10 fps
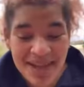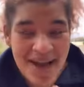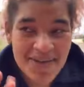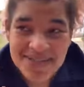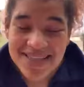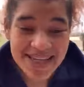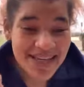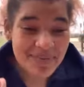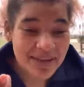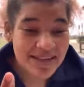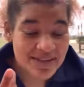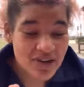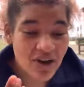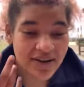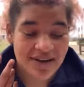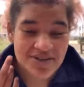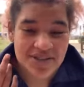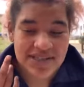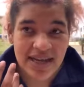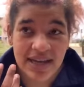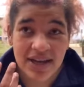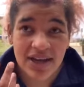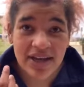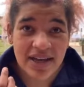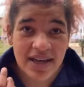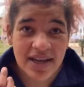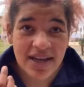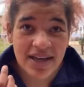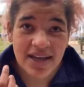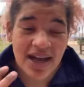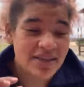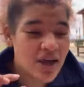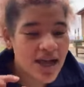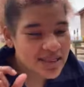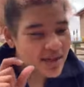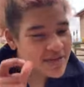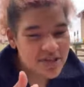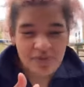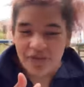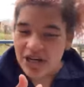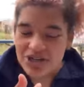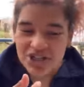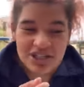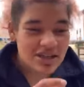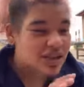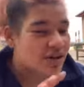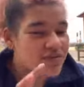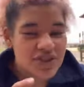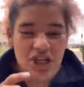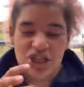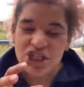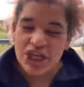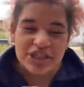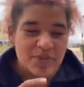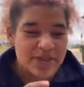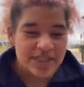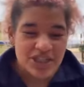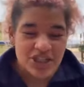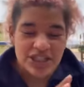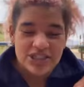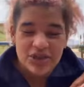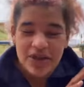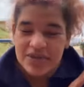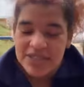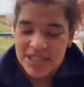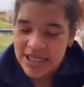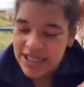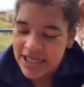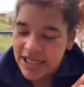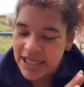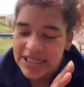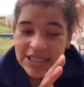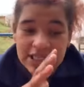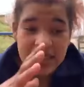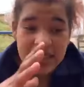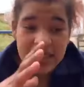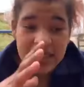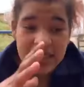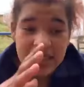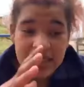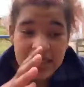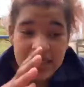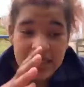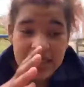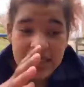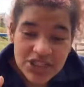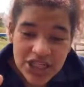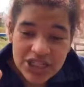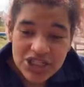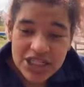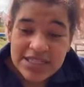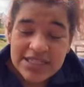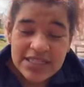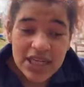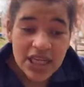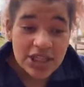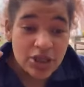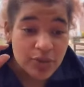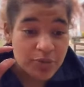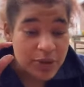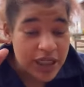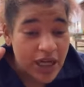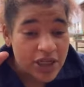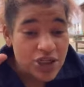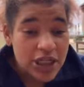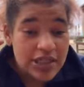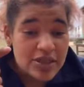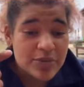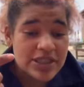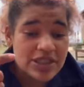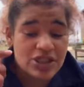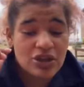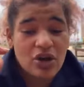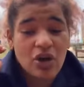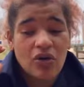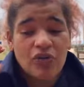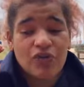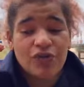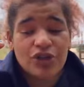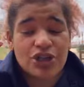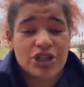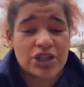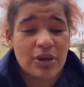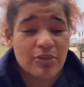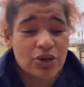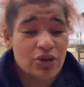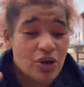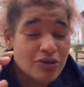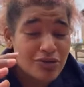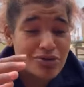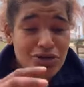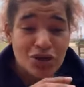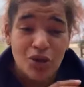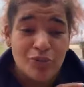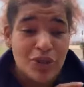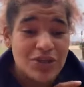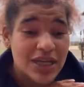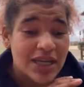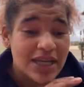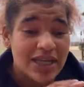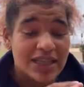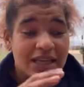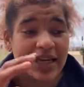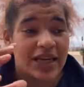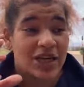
I was thinking about that song, and I was just like, I love a subversion, love a juxtaposition. So I was thinking in the changes there would be a juxtaposition of some northern soul music that